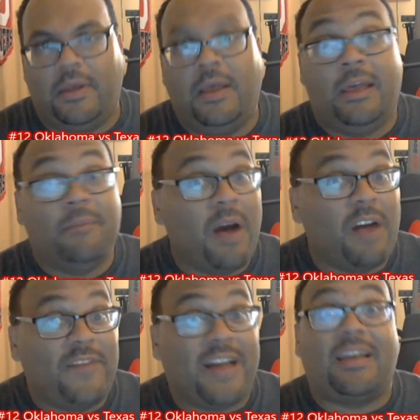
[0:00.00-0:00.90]
As a
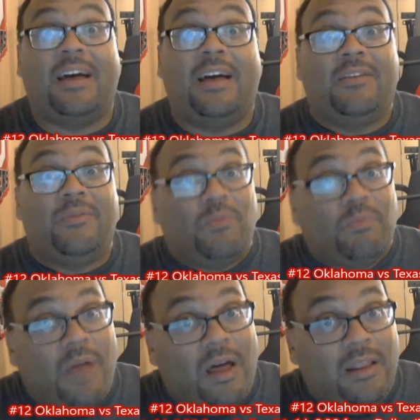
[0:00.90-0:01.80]
matter of fact,
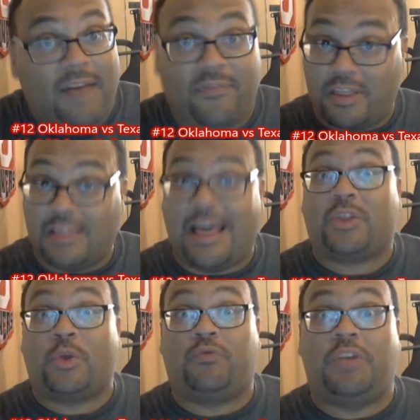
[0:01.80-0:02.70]
11 of the
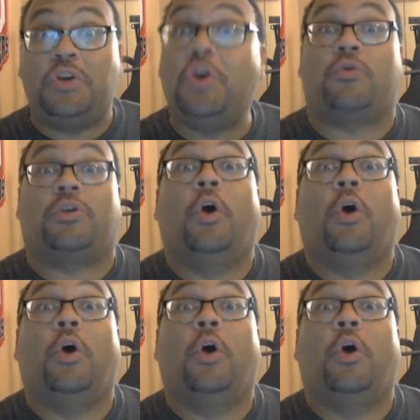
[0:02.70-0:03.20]
last 13 years,